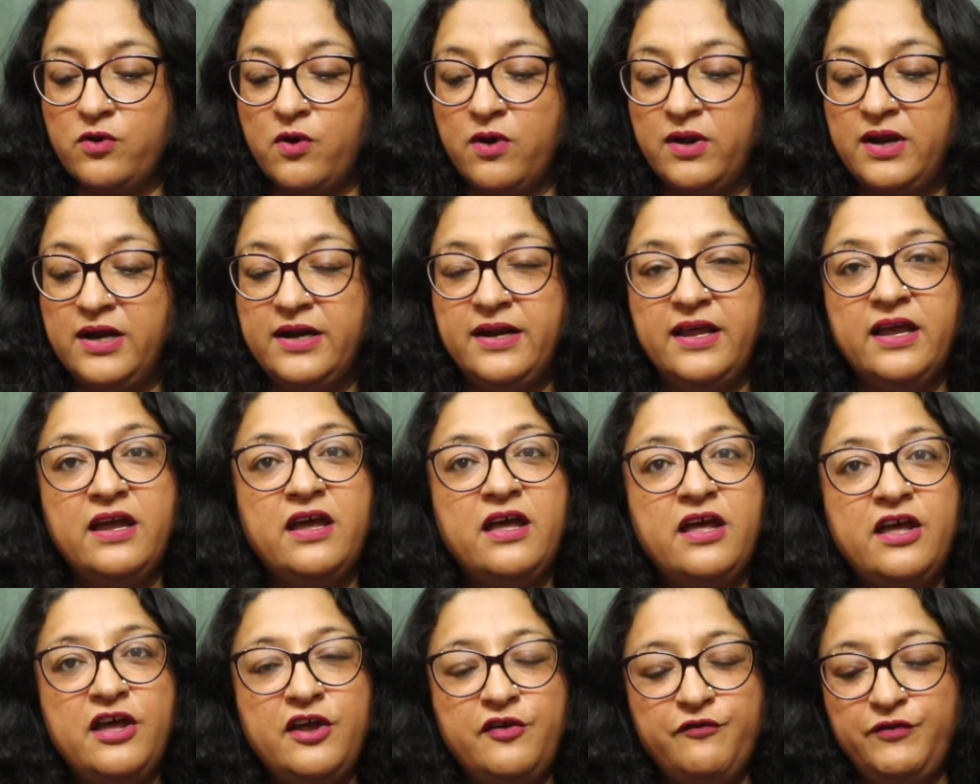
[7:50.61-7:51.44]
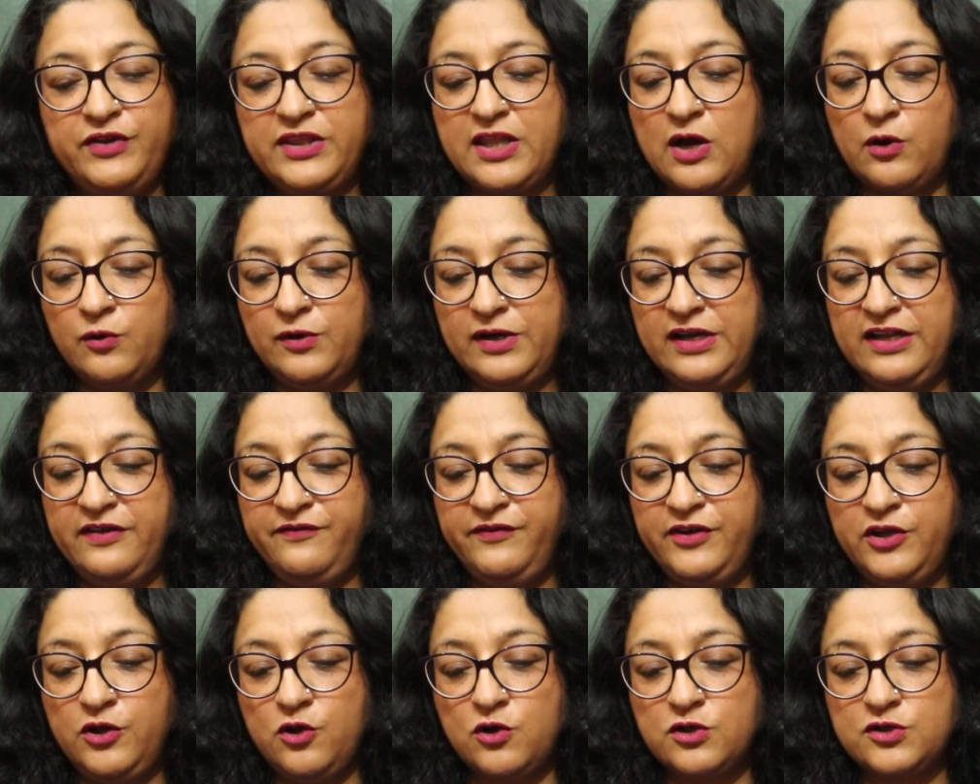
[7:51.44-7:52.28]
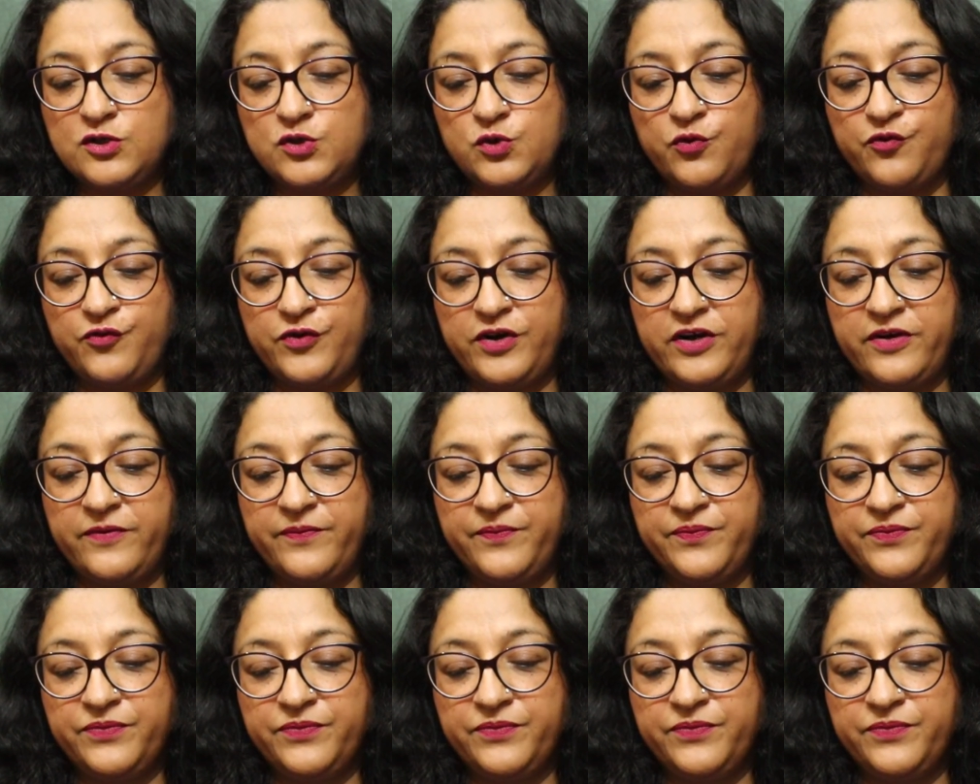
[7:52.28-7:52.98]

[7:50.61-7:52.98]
holiday without leaving your sofa.